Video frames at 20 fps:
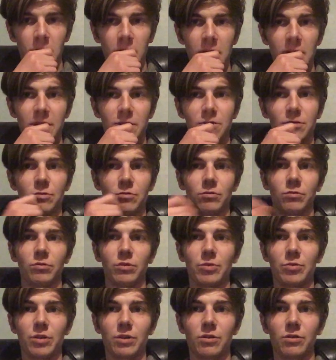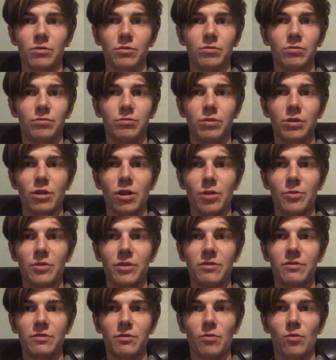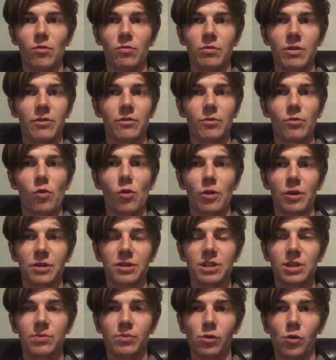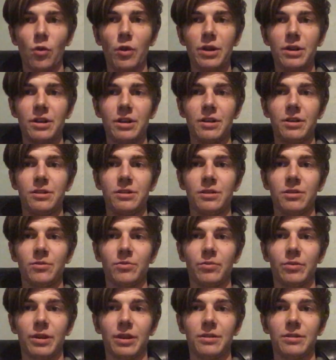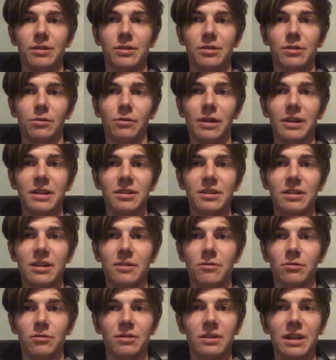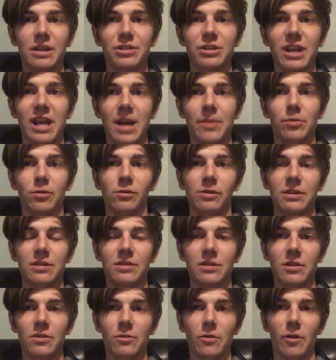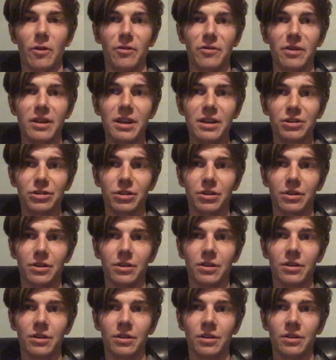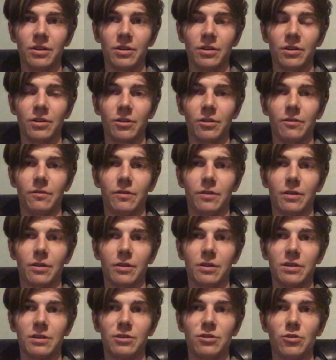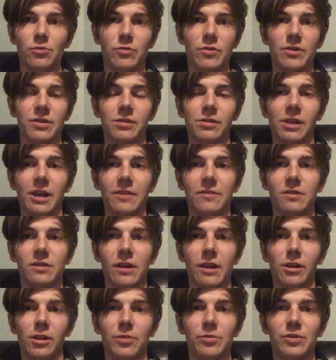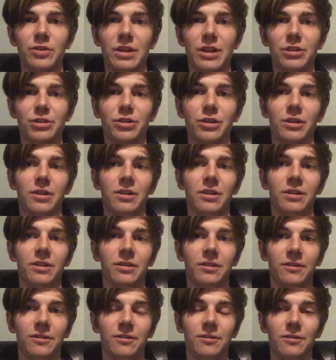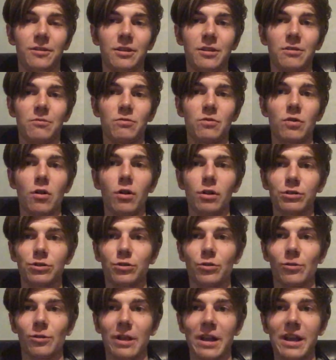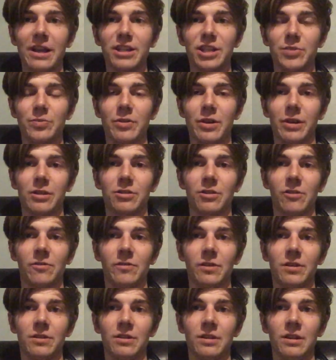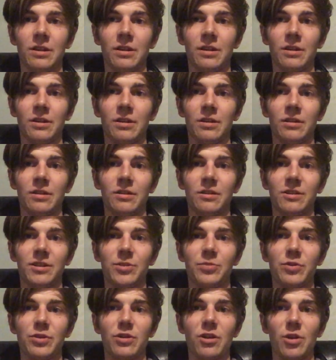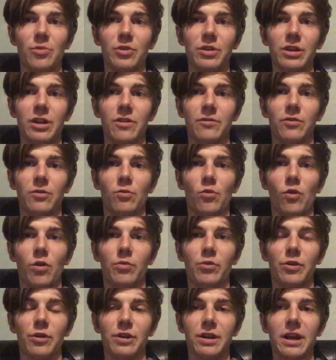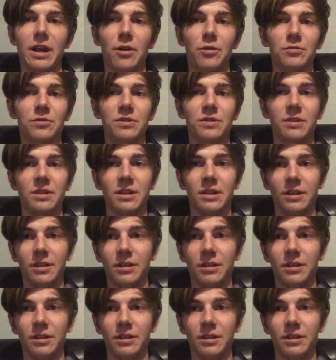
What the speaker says: as we become even ever more exploited by this late-stage capitalist incarnation of the consumerist lifestyle obsession, the cultural aspect of it is becoming ever more pronounced.